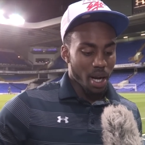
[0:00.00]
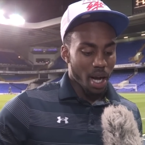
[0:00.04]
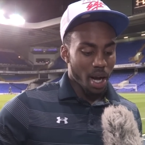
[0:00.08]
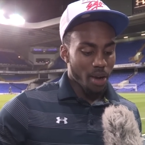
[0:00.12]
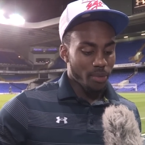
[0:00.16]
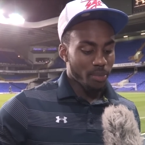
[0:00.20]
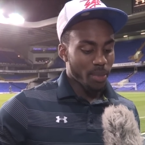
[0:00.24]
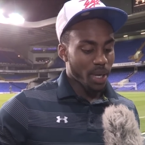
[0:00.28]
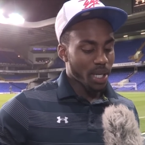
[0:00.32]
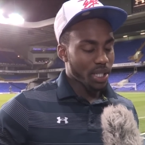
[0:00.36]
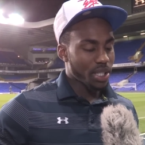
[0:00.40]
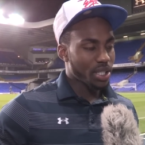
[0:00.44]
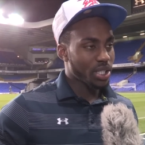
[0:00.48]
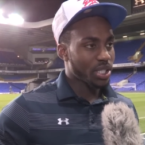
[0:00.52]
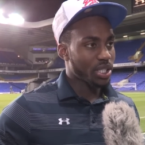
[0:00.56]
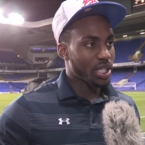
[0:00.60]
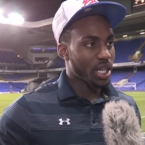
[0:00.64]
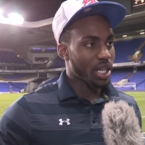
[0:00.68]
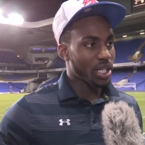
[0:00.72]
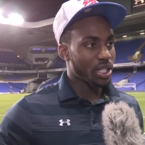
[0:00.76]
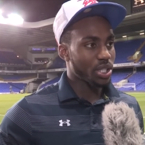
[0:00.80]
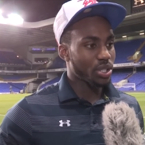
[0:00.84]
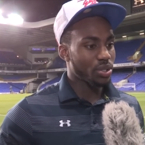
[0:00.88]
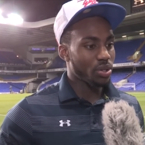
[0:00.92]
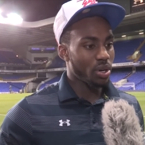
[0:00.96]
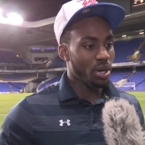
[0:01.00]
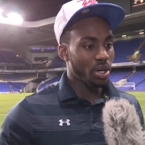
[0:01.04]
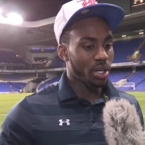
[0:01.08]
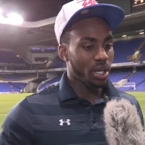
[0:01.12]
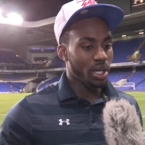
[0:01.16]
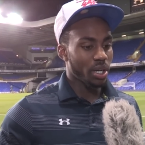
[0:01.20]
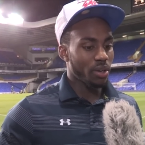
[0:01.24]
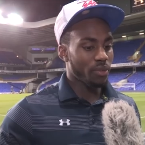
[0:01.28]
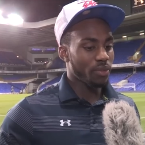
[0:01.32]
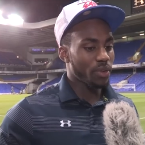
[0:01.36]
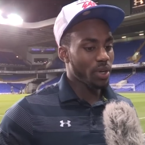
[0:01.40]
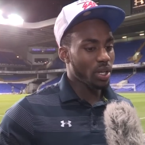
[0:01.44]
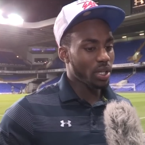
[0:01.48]
I've managed to stay strong
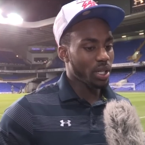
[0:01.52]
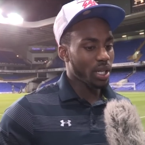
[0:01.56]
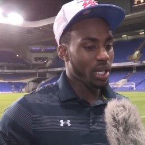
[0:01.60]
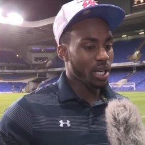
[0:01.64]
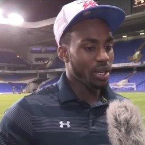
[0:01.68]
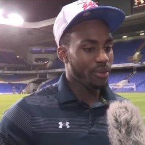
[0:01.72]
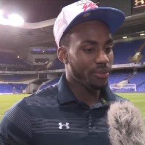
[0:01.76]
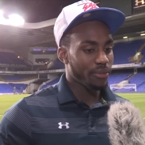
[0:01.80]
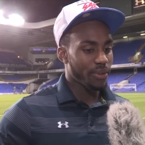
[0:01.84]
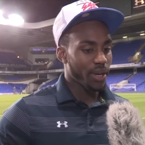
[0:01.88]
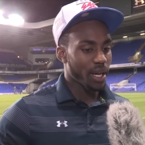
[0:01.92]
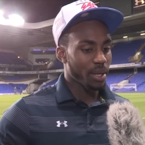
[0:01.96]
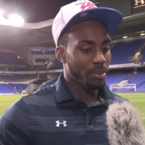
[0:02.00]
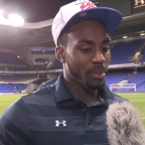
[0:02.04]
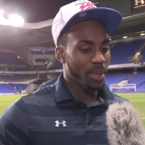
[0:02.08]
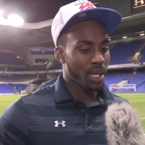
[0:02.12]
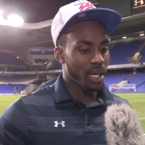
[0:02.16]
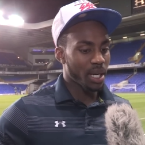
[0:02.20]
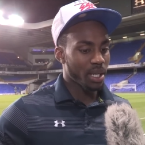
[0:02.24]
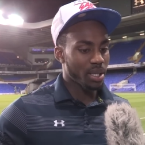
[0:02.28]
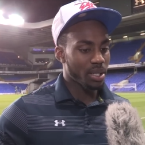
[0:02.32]
and I've not let it affect me.